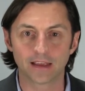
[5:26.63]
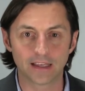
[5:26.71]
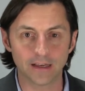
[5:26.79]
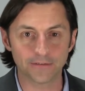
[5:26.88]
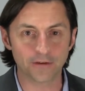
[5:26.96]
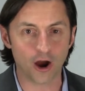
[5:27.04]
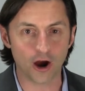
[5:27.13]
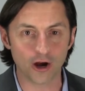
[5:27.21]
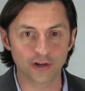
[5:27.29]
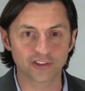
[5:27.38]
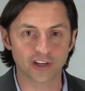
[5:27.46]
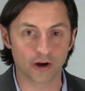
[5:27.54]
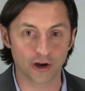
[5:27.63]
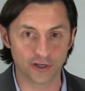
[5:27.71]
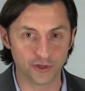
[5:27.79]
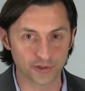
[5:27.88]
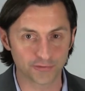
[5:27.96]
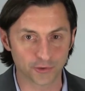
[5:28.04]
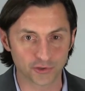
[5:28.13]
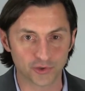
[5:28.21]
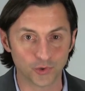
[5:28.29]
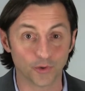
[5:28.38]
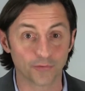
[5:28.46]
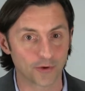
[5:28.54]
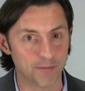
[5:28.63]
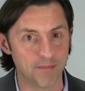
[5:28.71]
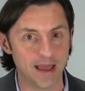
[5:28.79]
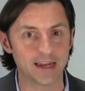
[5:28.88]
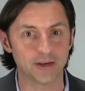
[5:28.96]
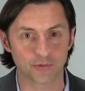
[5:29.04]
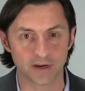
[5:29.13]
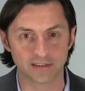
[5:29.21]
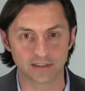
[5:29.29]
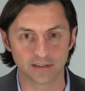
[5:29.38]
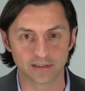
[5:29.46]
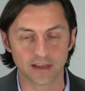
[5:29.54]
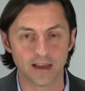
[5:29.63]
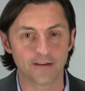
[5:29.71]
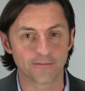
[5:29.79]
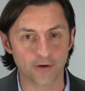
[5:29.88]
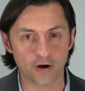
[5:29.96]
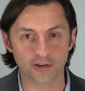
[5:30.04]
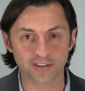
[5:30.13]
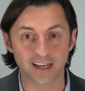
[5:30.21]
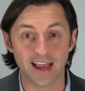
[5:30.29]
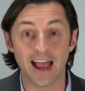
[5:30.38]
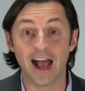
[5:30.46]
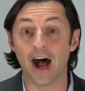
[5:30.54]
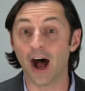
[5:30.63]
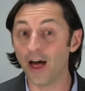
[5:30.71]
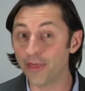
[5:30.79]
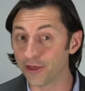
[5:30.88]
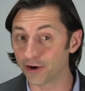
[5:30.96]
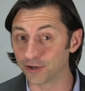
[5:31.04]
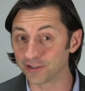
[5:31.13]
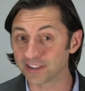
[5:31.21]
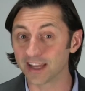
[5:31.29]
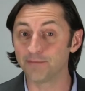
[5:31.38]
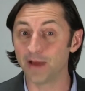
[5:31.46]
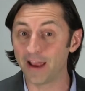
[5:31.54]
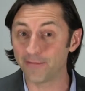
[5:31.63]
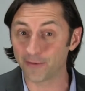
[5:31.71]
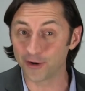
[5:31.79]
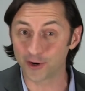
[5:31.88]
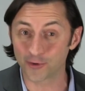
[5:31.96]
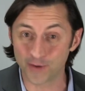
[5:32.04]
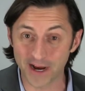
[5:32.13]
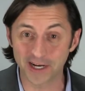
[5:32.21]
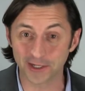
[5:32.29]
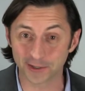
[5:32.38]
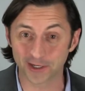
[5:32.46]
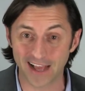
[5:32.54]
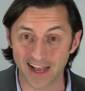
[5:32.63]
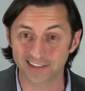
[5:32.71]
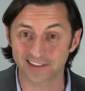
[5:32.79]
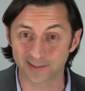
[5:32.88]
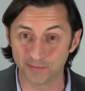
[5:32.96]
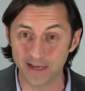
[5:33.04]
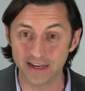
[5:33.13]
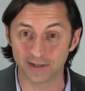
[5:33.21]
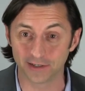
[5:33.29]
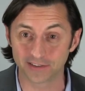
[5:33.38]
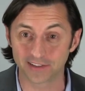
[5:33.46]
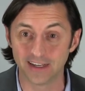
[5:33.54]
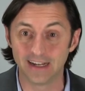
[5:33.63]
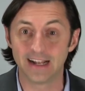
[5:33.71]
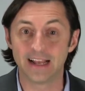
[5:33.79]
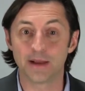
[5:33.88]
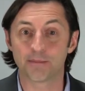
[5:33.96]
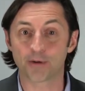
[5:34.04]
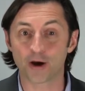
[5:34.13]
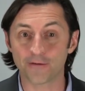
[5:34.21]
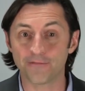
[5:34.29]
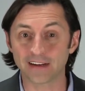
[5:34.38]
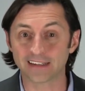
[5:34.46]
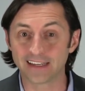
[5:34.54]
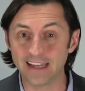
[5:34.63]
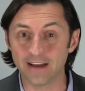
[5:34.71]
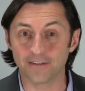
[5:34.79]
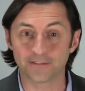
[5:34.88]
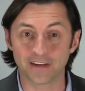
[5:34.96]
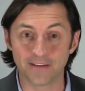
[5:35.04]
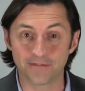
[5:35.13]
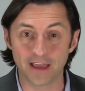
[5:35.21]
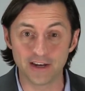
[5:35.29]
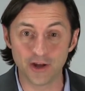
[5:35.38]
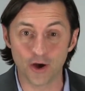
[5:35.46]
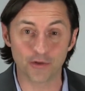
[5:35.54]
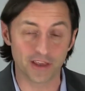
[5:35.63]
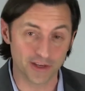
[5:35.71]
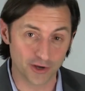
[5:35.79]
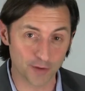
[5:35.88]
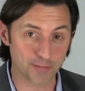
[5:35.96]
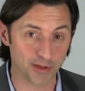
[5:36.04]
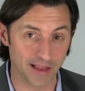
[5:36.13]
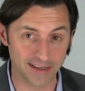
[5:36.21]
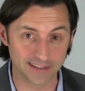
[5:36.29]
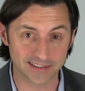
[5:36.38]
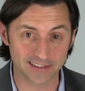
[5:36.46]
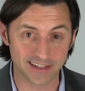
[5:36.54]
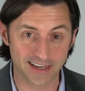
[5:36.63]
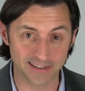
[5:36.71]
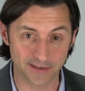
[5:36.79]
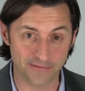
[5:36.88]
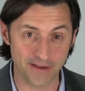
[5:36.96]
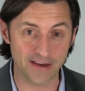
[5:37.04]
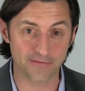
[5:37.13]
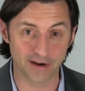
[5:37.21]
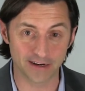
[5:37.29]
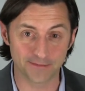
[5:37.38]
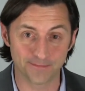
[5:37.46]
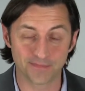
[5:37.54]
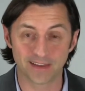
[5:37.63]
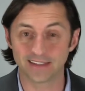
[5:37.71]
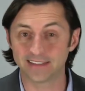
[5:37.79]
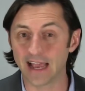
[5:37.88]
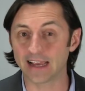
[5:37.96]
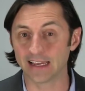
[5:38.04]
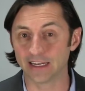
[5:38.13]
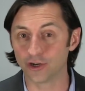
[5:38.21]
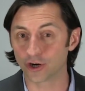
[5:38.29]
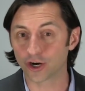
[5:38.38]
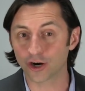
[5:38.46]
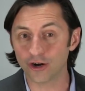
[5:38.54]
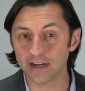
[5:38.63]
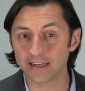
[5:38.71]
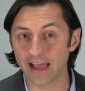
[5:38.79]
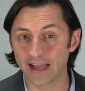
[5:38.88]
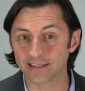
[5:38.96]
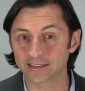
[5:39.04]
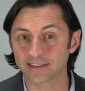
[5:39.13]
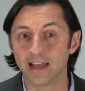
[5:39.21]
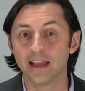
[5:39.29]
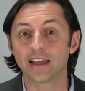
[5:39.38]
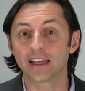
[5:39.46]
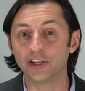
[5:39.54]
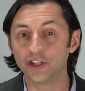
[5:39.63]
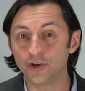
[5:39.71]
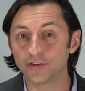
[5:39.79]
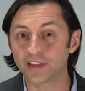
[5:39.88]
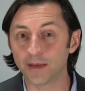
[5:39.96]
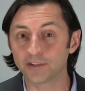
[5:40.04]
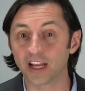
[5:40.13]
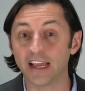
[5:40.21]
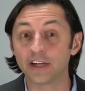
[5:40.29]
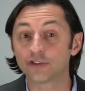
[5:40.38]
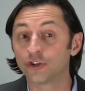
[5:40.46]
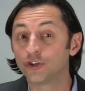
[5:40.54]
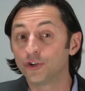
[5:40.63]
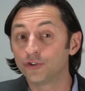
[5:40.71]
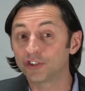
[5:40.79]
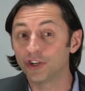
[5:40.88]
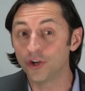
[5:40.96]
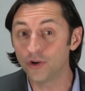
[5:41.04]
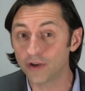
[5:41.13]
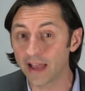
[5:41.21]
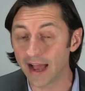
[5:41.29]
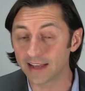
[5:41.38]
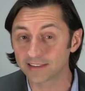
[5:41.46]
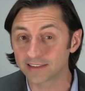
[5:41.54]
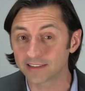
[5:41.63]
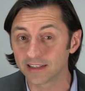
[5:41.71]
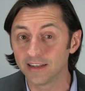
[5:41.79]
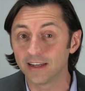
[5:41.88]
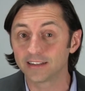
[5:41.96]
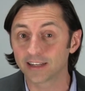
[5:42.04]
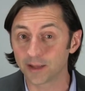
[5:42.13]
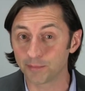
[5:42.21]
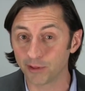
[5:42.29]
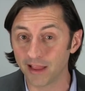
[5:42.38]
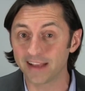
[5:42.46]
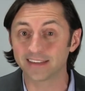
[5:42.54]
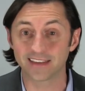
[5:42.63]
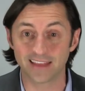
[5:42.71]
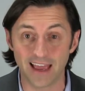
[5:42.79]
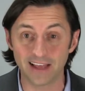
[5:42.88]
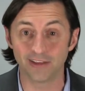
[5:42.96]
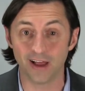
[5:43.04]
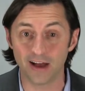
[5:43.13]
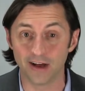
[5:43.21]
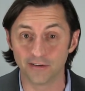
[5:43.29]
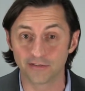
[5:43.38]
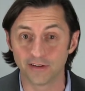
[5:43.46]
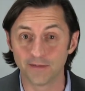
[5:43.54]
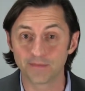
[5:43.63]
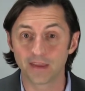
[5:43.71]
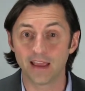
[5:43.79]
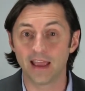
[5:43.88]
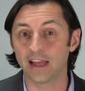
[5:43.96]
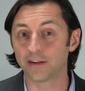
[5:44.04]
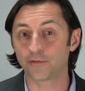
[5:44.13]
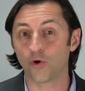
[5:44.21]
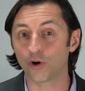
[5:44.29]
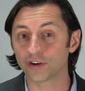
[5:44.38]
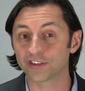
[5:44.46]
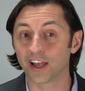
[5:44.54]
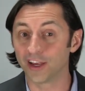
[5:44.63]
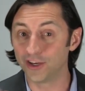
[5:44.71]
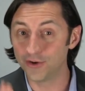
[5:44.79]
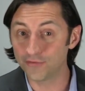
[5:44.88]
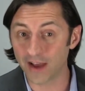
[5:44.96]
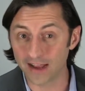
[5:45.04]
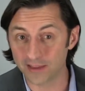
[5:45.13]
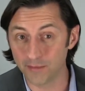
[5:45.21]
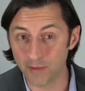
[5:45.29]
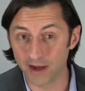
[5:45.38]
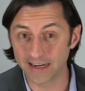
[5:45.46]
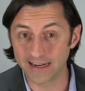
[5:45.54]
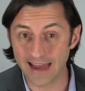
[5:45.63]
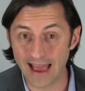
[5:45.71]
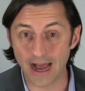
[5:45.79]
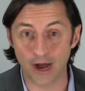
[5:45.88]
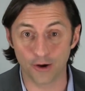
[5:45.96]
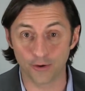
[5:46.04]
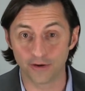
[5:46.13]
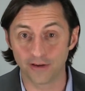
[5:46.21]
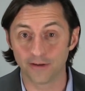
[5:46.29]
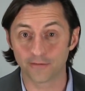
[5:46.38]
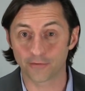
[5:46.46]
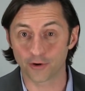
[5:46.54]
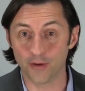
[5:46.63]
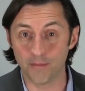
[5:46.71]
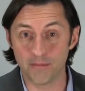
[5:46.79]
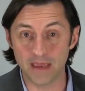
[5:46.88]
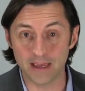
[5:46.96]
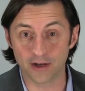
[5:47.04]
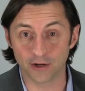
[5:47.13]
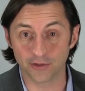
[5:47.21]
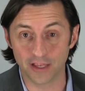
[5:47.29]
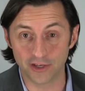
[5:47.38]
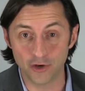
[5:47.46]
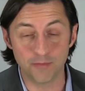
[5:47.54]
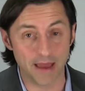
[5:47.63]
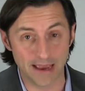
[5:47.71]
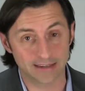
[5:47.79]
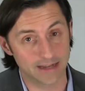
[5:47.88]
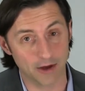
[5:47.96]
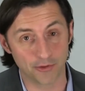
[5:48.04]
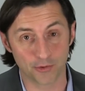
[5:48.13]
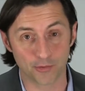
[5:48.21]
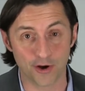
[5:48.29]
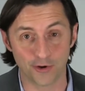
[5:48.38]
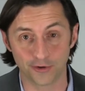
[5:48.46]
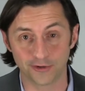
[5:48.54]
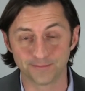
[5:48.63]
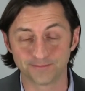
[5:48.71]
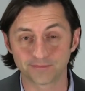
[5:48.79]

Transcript: Gift cards are a useful tool for many reasons. First, others can pay for your regular guests' meals. Perfect gift if they know that your place is a favorite. Second, your current guests can use them to introduce new guests to the place they love. And of course, you've got the money now for a meal that you make down the road.